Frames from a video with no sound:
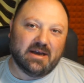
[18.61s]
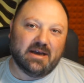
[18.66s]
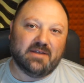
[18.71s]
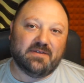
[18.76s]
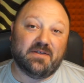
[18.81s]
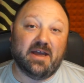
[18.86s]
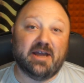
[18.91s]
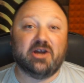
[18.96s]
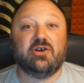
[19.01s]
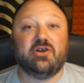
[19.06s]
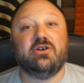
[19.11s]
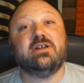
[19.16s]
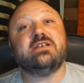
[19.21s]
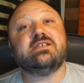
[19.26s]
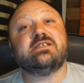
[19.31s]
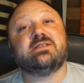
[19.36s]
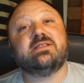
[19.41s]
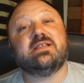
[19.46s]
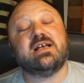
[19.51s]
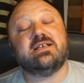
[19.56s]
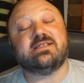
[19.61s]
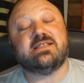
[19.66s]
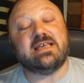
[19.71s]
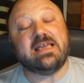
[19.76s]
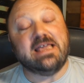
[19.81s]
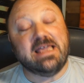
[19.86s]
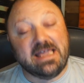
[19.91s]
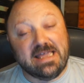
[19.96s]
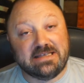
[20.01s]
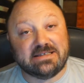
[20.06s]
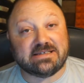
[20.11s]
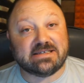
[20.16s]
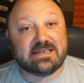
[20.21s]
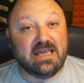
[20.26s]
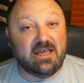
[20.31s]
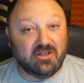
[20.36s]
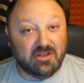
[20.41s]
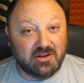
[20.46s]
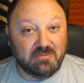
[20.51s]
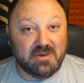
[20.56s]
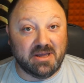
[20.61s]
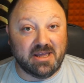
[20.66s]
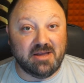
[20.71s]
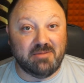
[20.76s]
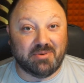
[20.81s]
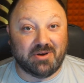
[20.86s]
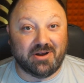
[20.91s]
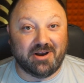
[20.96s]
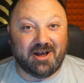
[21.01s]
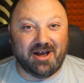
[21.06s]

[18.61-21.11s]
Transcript: Thank goodness, because the heat's killing me. But